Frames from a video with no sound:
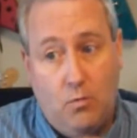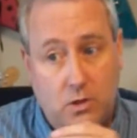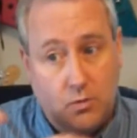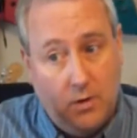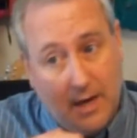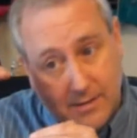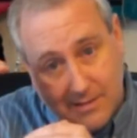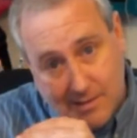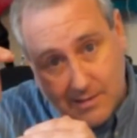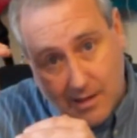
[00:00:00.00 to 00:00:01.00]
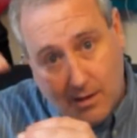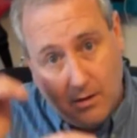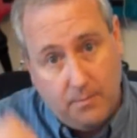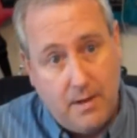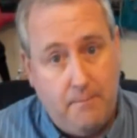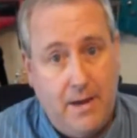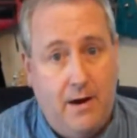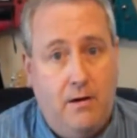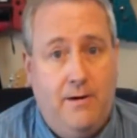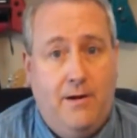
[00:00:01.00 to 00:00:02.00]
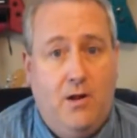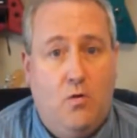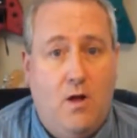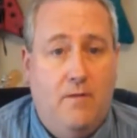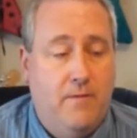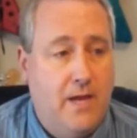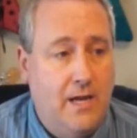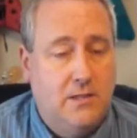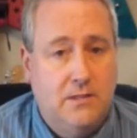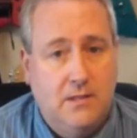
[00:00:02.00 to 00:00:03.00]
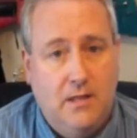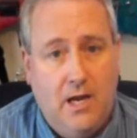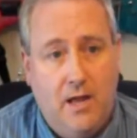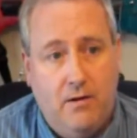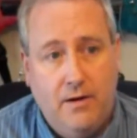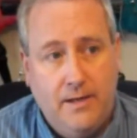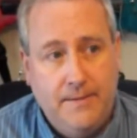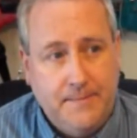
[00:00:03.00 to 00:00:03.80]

Which one has just a little bit better qualifications than the other.